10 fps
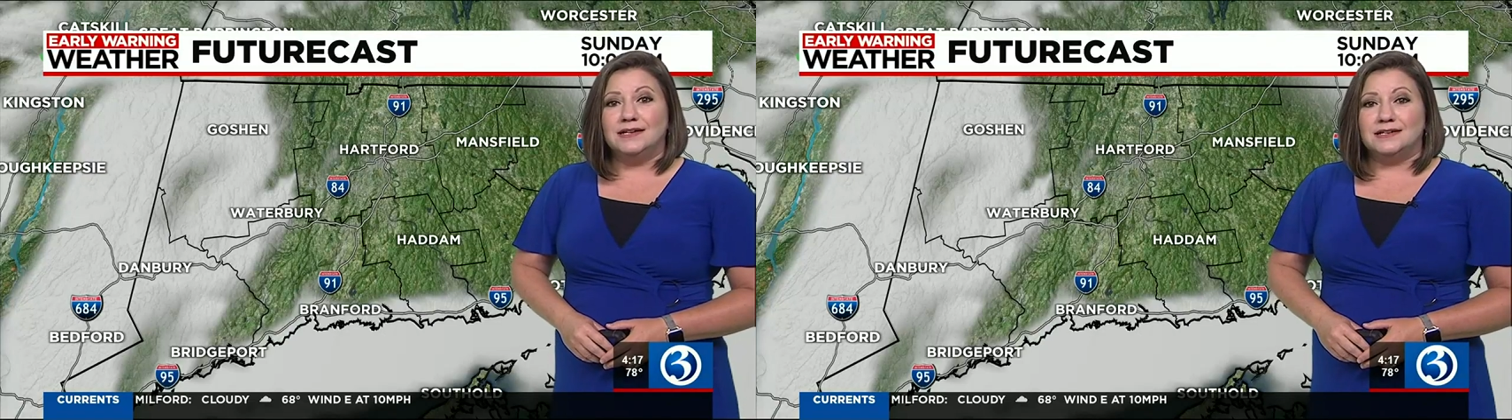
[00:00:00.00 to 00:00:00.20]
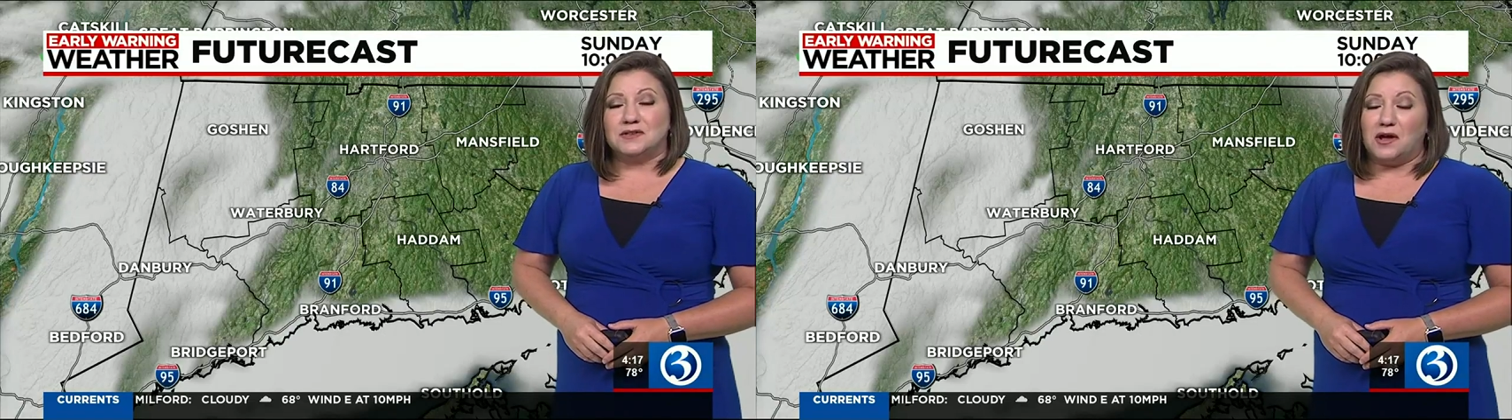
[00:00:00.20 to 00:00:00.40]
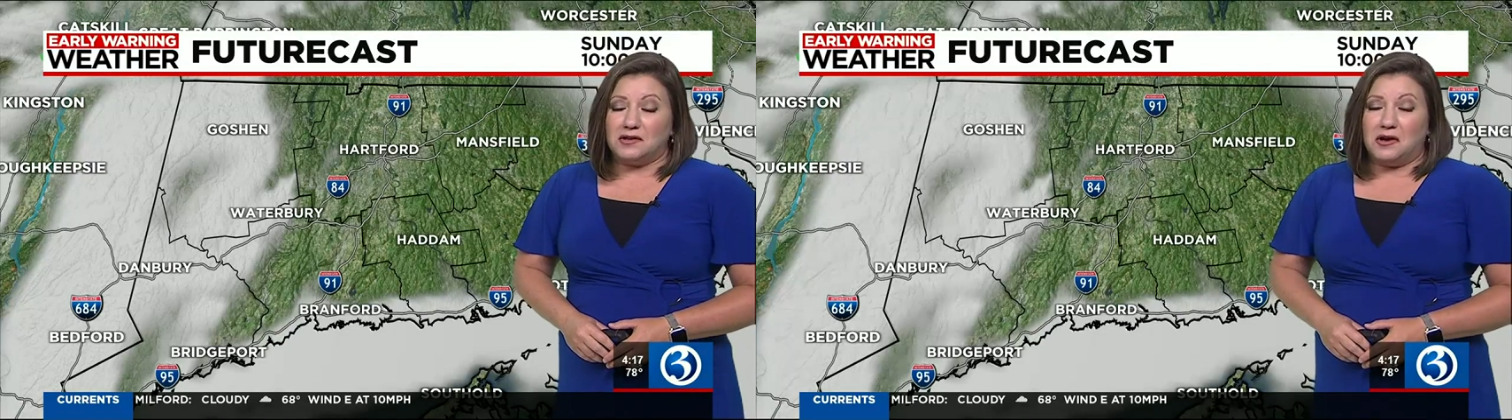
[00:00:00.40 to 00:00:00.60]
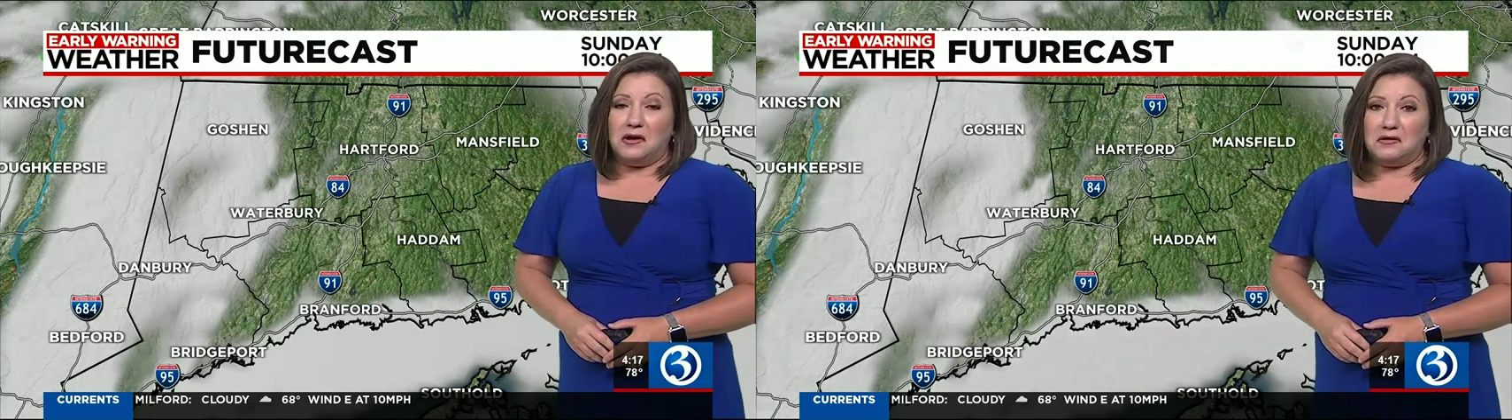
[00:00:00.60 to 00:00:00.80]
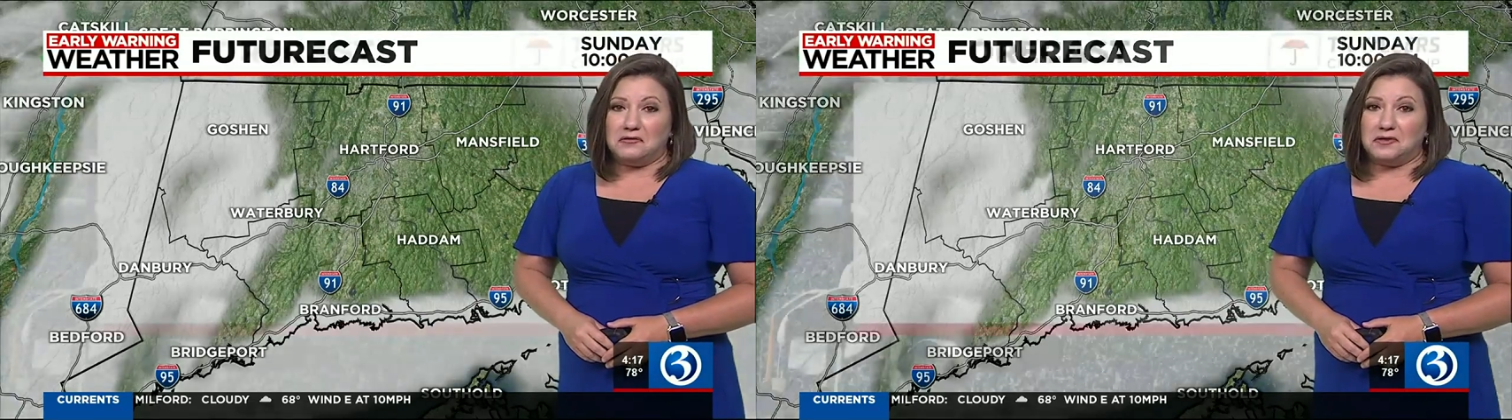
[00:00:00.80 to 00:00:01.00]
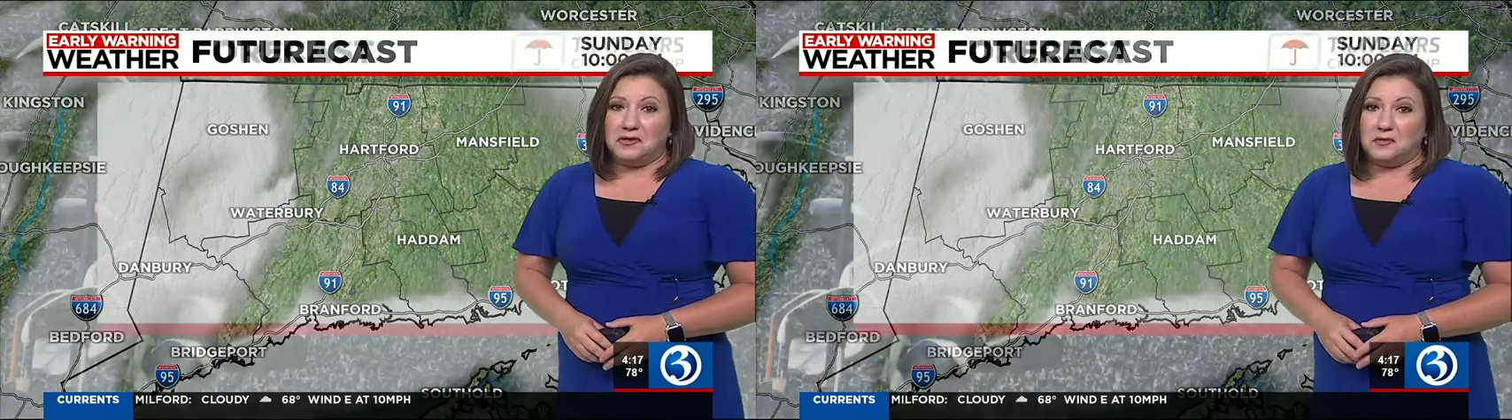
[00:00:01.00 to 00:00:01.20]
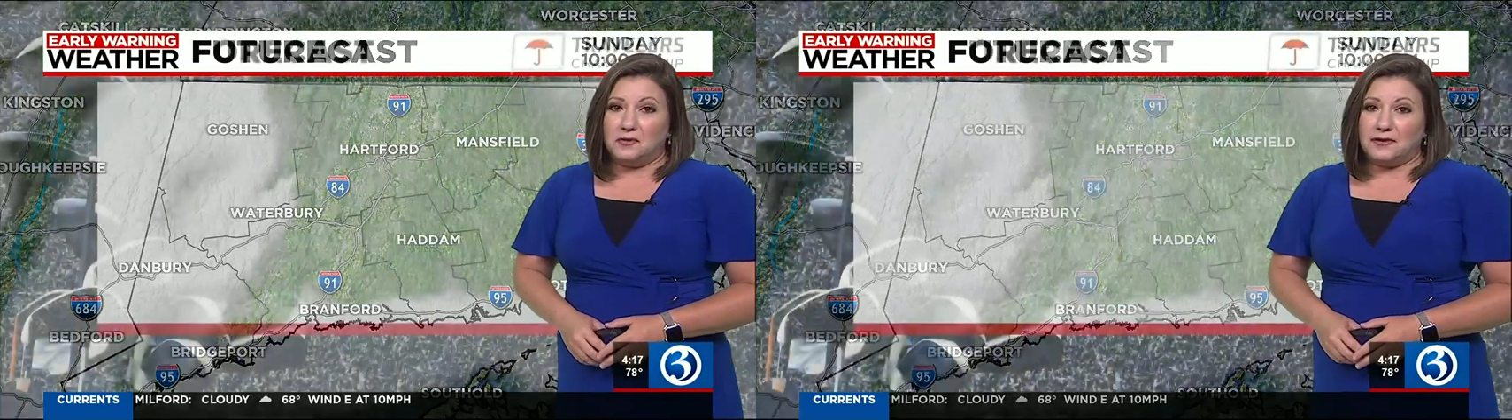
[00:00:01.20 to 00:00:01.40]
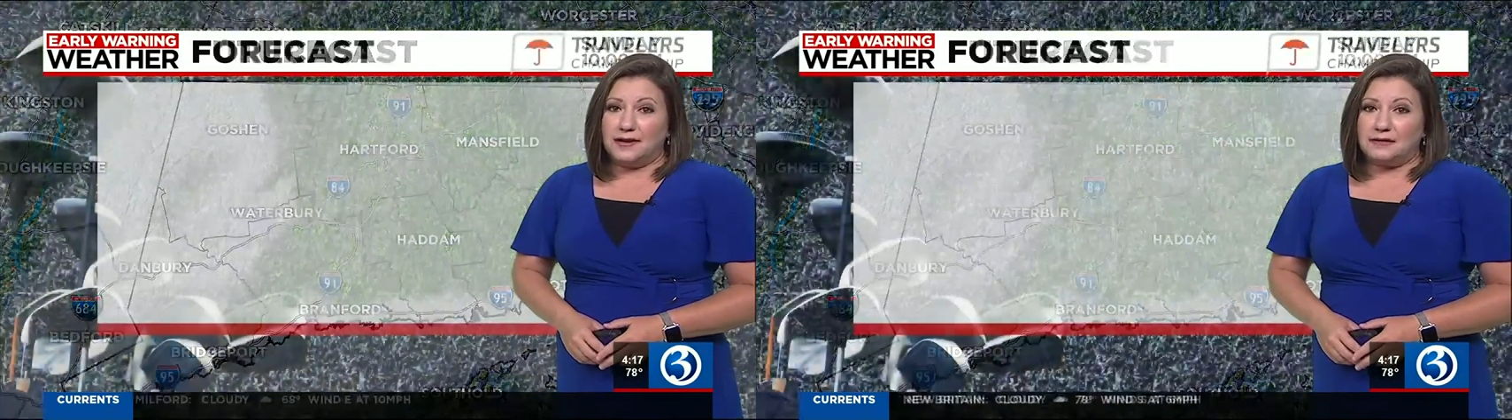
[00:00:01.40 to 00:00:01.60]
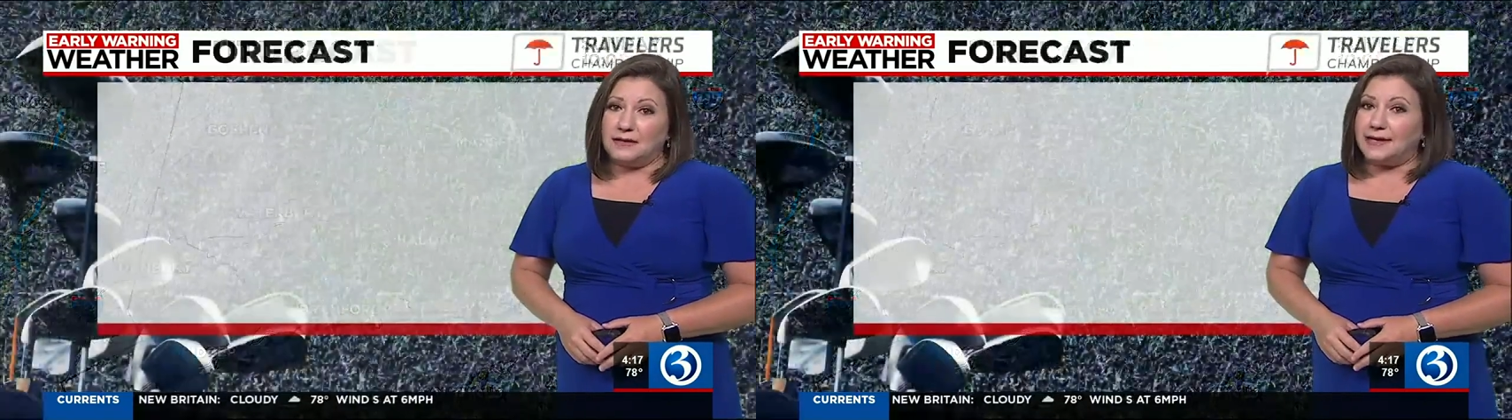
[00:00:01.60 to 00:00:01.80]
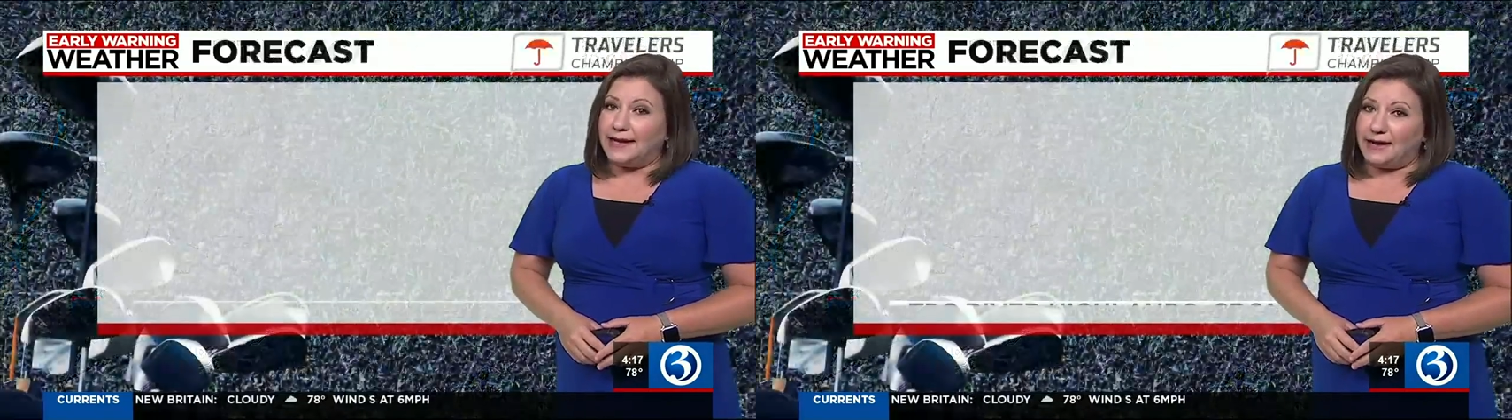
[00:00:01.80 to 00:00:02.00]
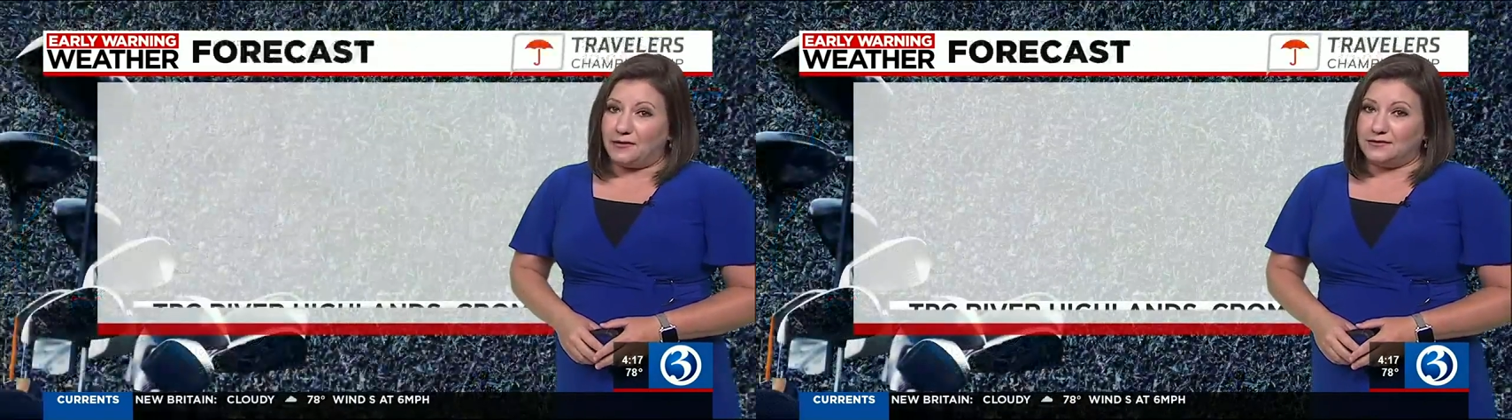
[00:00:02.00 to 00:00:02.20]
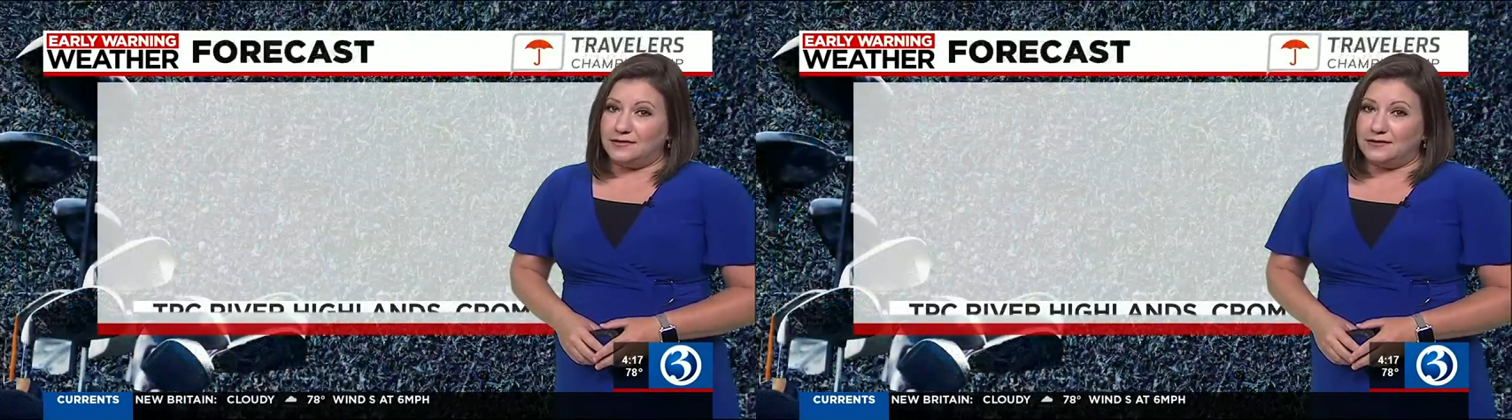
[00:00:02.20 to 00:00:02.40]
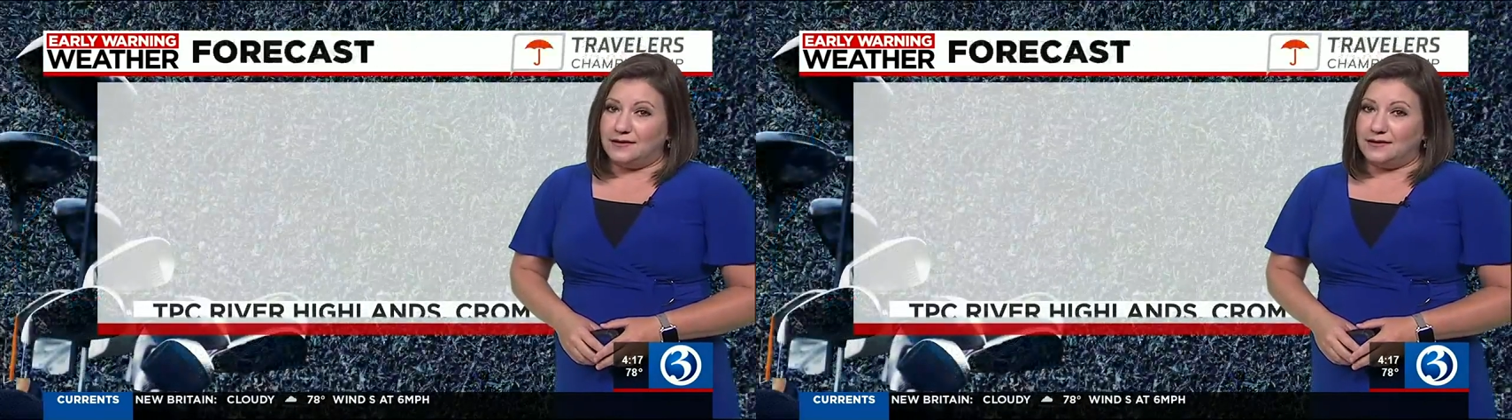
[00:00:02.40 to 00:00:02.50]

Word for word: So all in all, you know, we're kind of lucking out.